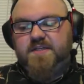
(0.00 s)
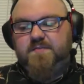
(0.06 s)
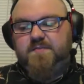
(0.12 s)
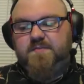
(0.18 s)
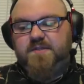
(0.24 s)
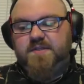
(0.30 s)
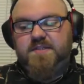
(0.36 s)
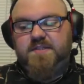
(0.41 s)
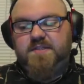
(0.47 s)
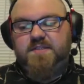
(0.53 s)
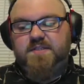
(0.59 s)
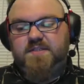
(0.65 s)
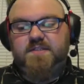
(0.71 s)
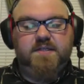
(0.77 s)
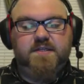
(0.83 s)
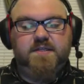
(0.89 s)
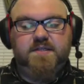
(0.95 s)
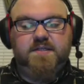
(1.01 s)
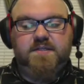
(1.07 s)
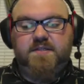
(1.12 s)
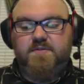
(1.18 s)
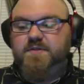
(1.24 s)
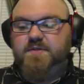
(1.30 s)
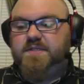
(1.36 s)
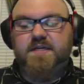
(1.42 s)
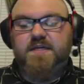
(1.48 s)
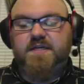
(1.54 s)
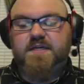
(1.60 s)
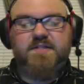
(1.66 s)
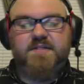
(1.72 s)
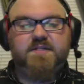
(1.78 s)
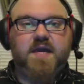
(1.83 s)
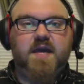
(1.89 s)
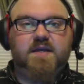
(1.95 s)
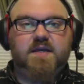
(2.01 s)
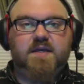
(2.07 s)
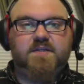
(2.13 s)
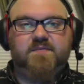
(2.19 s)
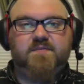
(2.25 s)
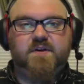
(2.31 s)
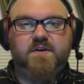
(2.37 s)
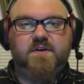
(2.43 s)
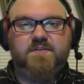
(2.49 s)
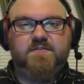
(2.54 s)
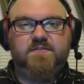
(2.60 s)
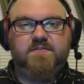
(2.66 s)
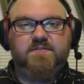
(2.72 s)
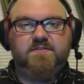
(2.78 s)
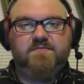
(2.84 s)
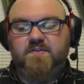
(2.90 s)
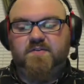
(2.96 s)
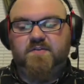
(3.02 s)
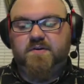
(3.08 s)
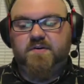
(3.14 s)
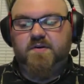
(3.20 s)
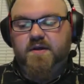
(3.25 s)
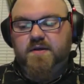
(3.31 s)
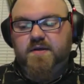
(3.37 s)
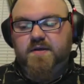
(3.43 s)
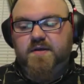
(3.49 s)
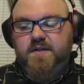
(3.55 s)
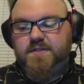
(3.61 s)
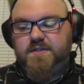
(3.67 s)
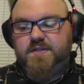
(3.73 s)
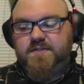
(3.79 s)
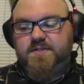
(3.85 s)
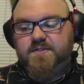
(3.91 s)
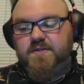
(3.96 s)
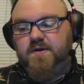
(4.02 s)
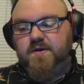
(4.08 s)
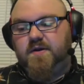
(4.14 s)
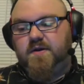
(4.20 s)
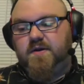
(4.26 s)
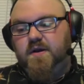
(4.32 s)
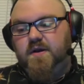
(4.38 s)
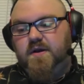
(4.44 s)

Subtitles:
But this one takes the cake as far as the flavor is concerned.